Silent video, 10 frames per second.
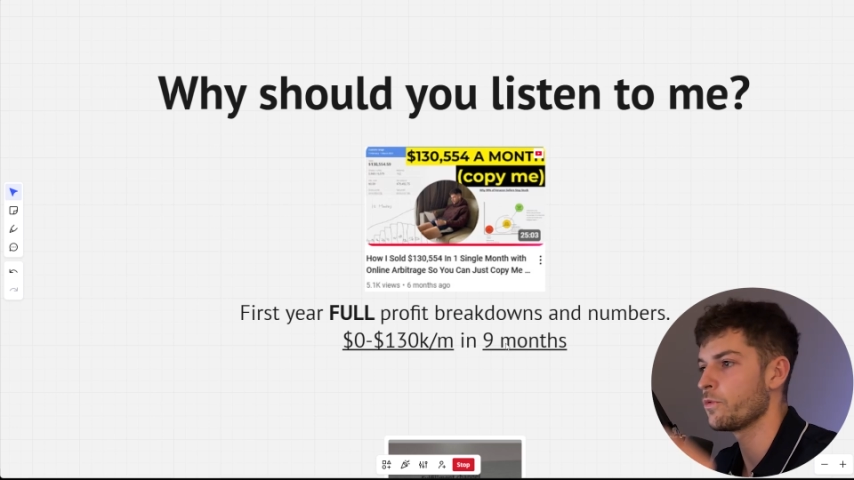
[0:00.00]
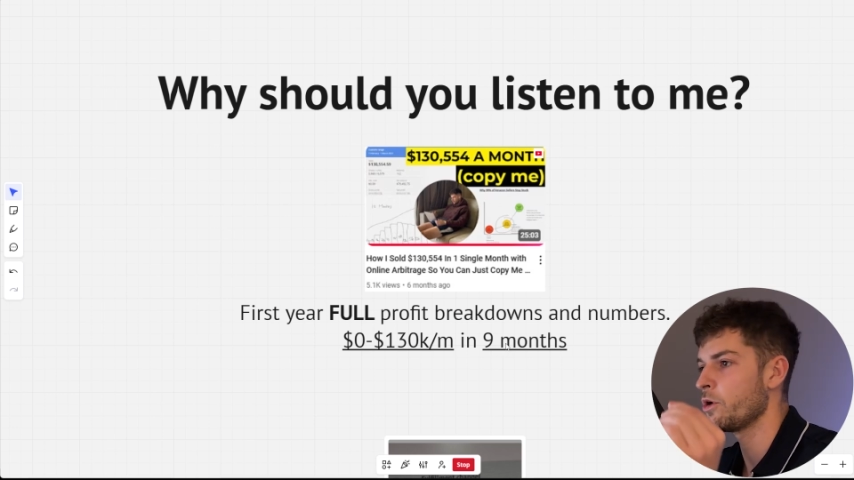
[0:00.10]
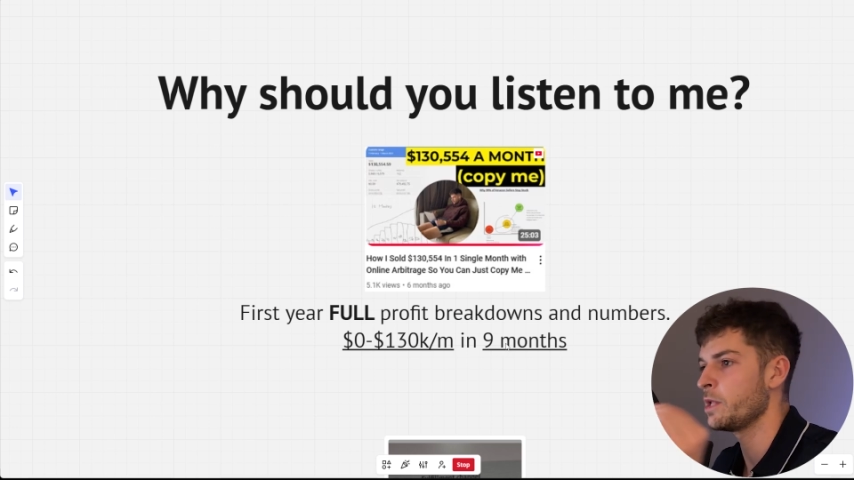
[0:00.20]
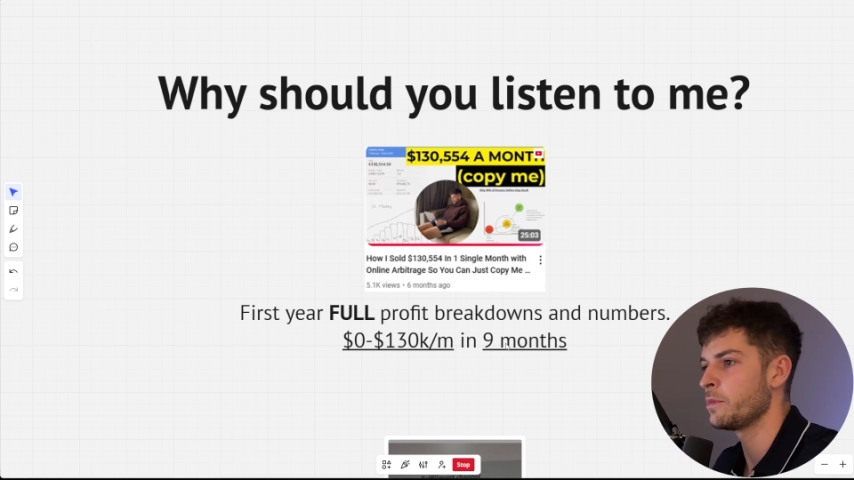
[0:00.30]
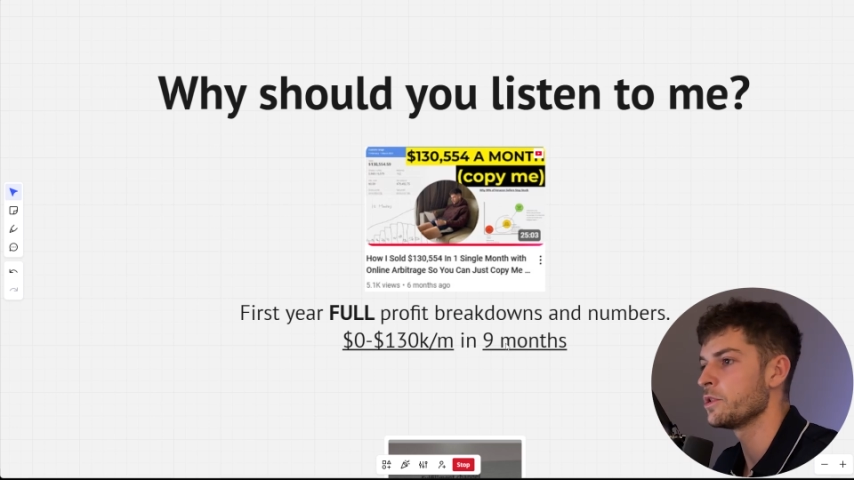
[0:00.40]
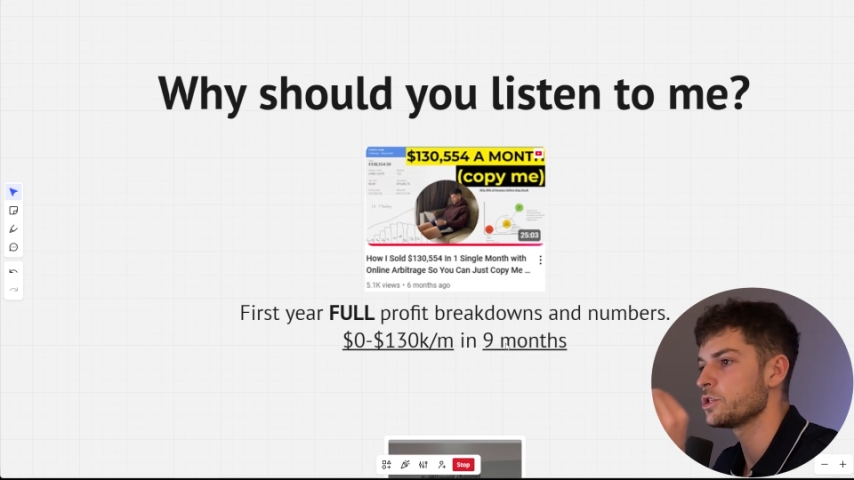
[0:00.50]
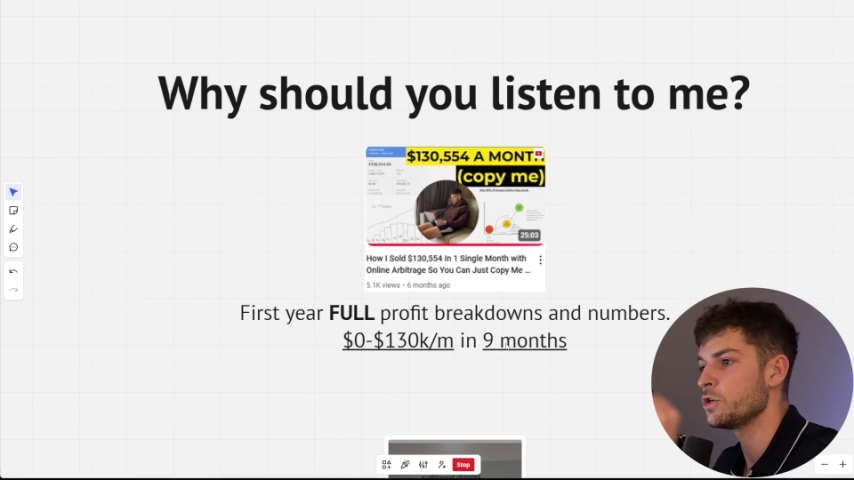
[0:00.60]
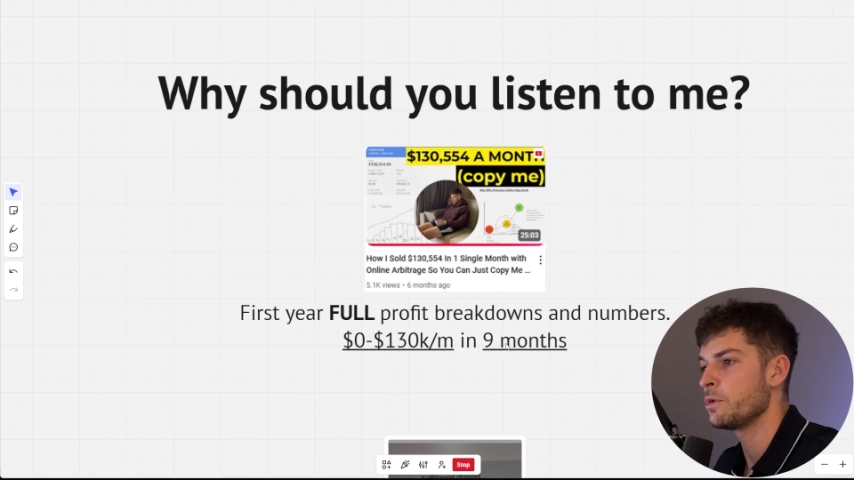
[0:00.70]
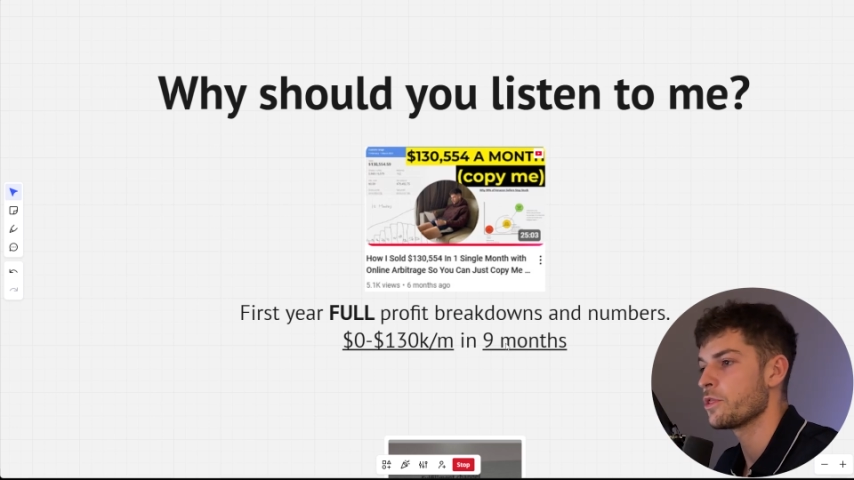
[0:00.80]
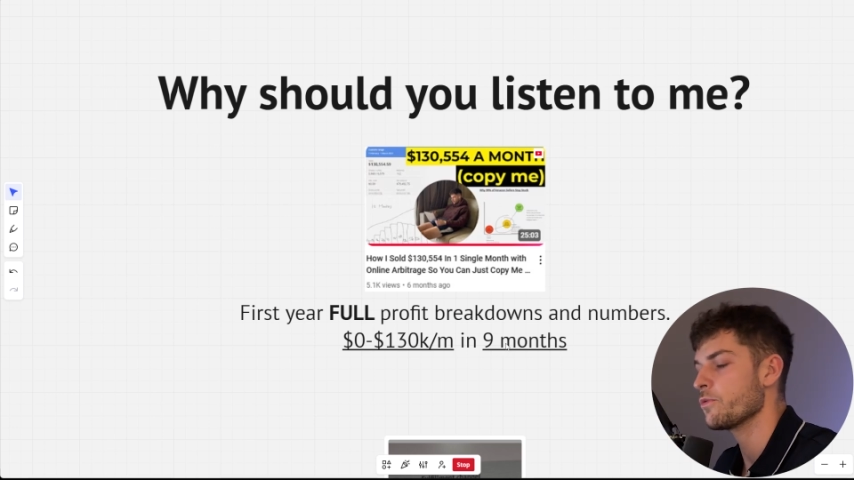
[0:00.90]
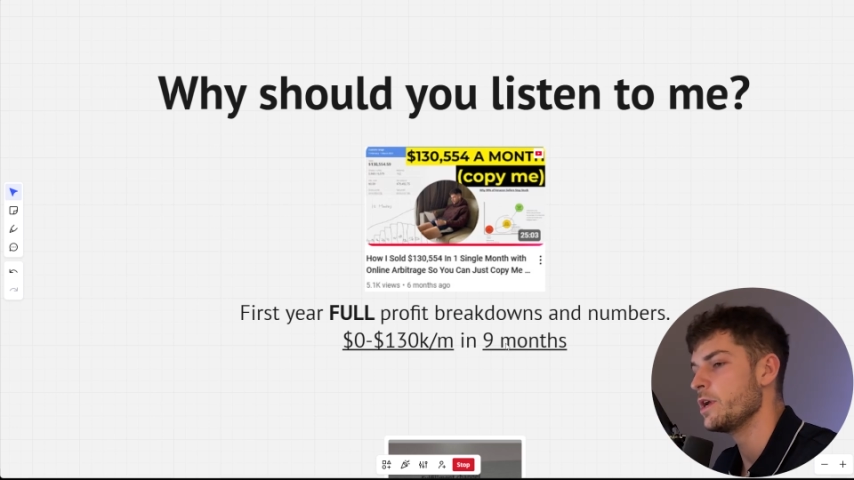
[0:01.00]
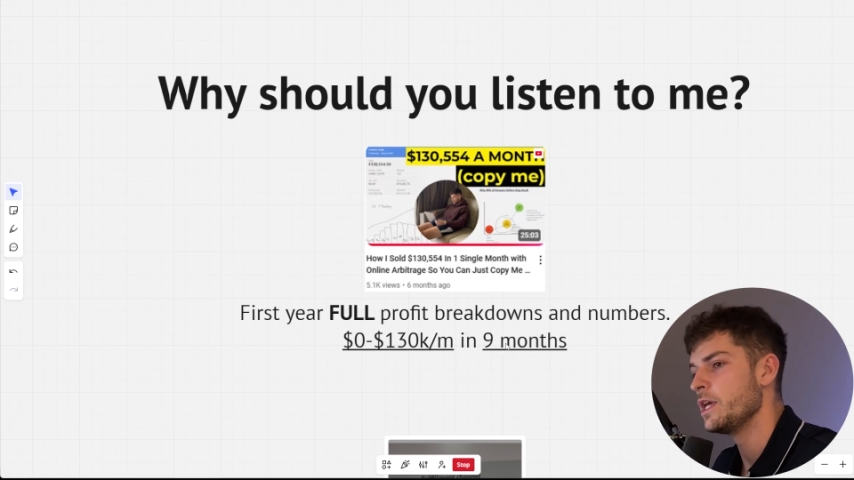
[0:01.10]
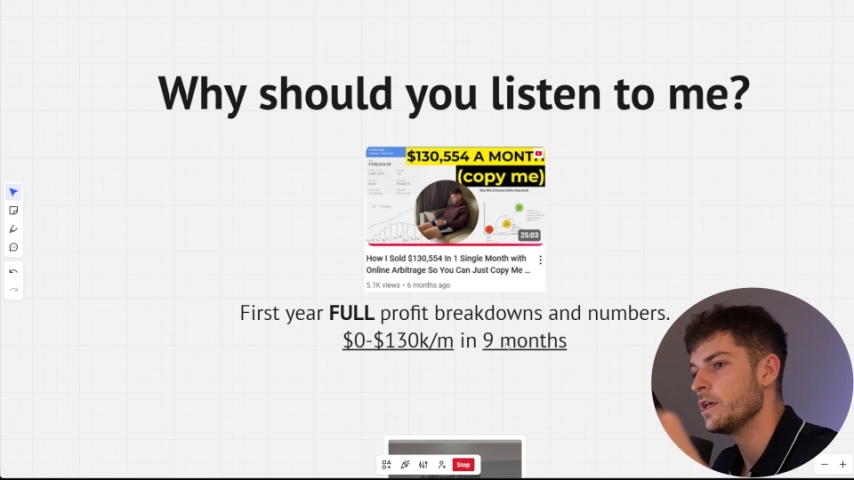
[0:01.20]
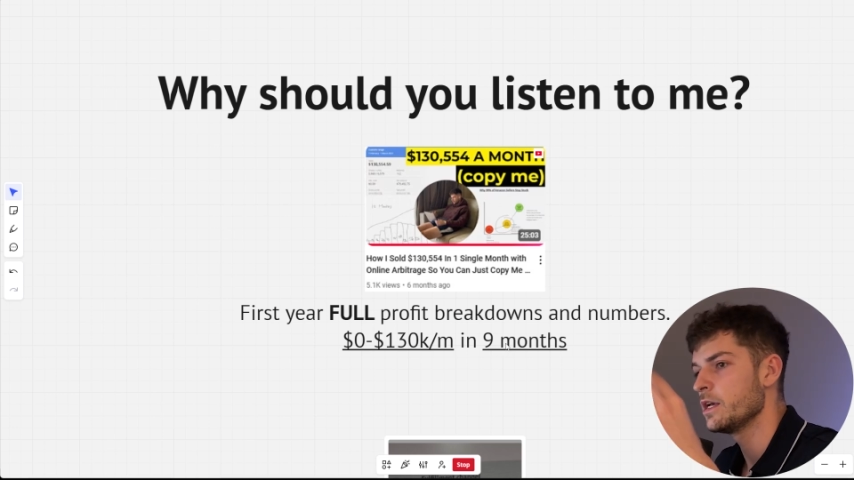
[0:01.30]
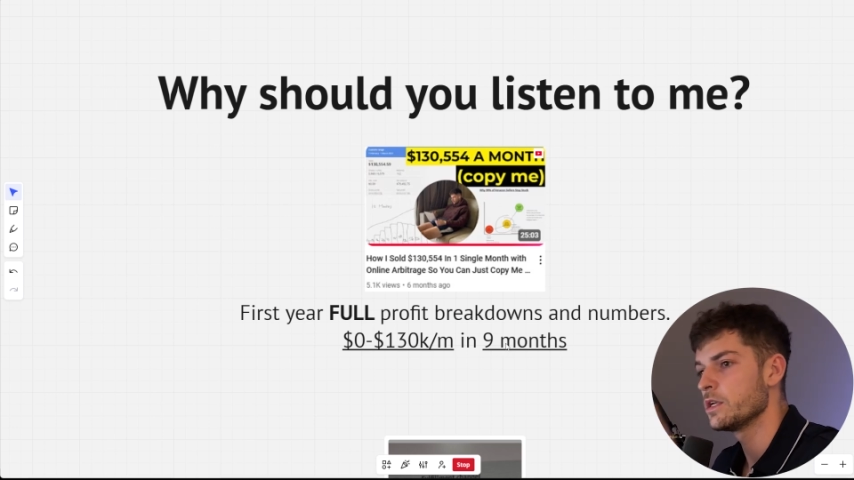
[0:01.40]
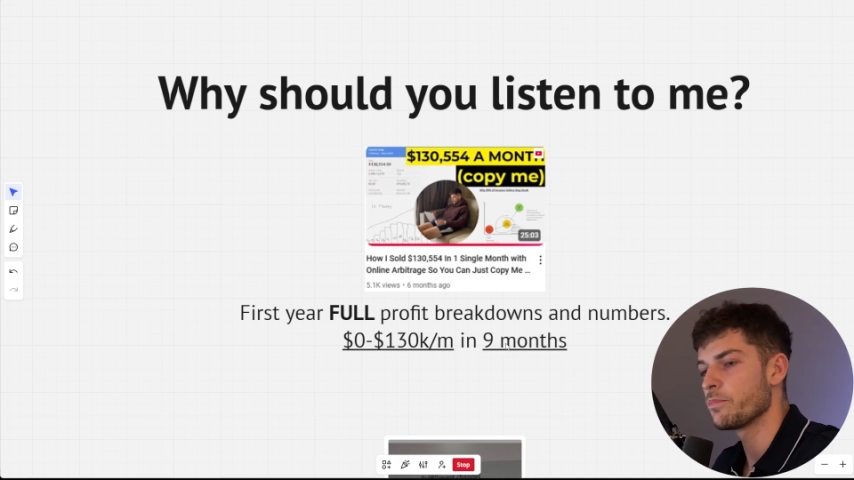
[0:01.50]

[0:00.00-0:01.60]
1, month 2, month 3,